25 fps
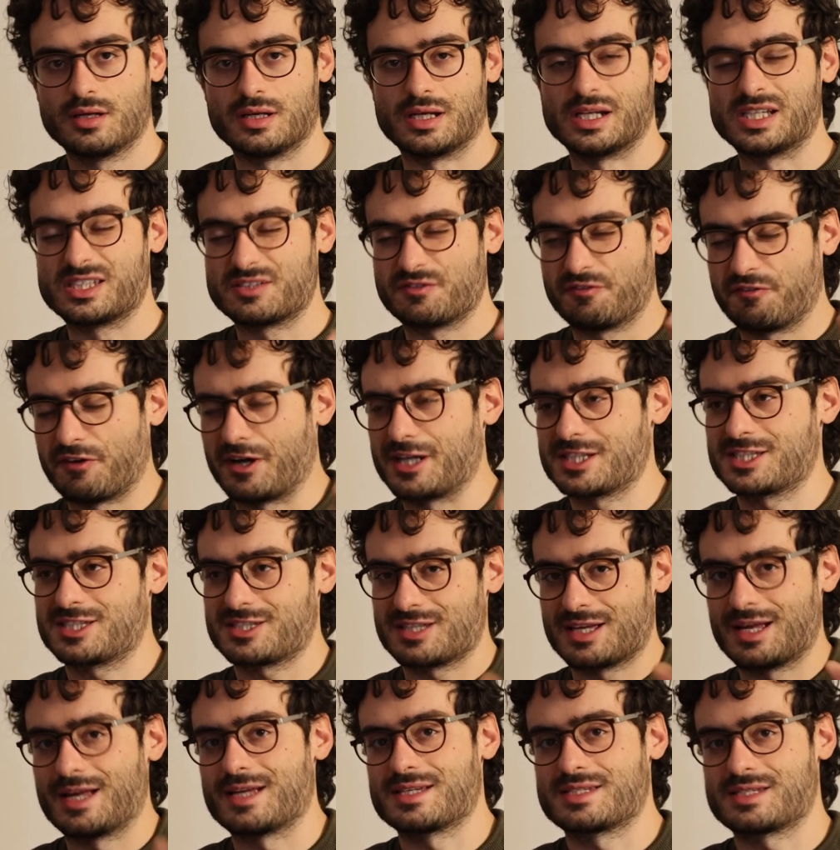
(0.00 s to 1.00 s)
It's
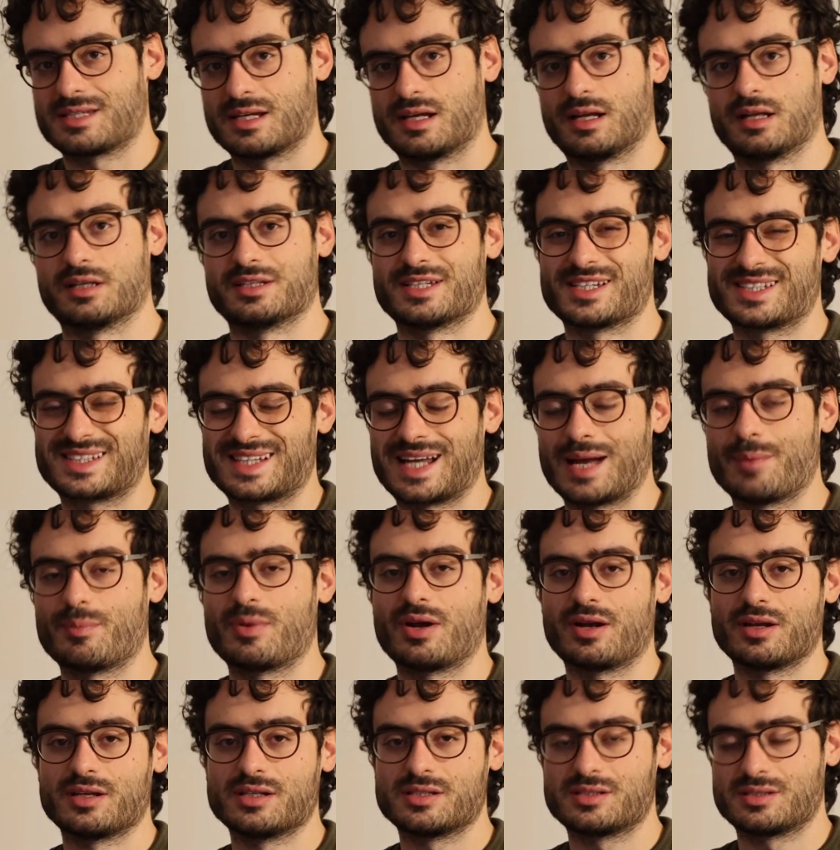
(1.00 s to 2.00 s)
fast as hell. This
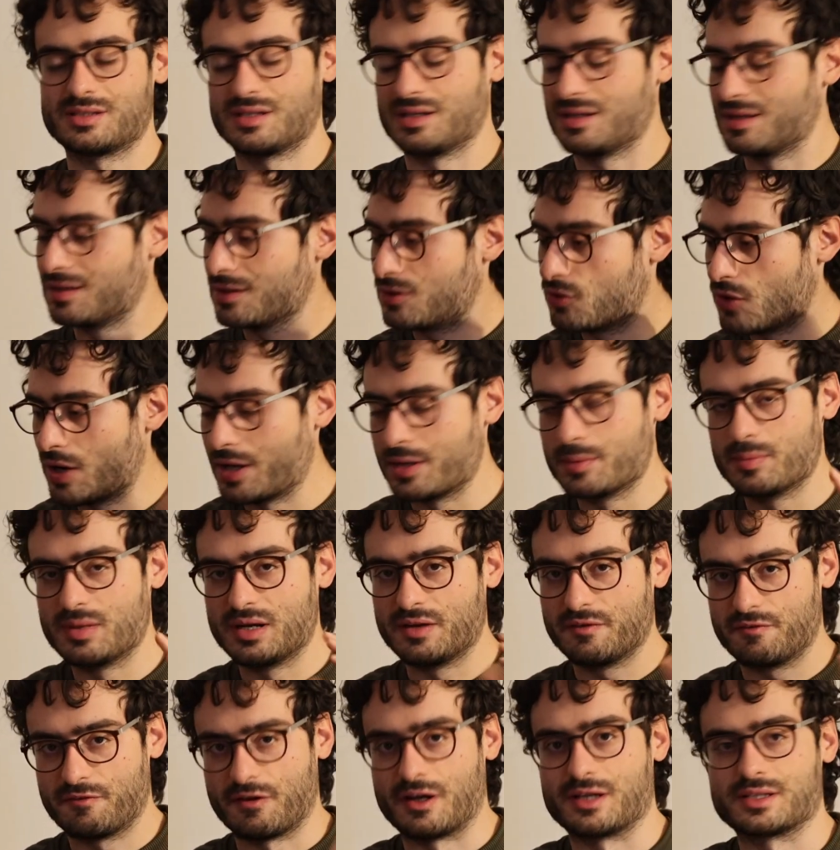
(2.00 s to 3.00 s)
camera is
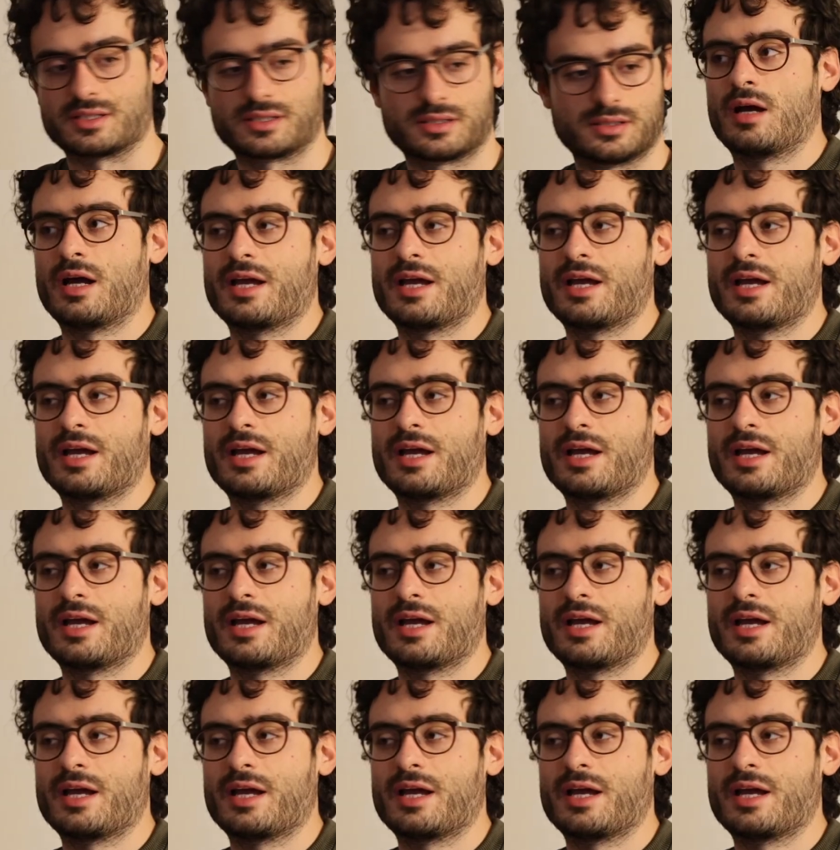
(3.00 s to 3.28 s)
incredibly fast.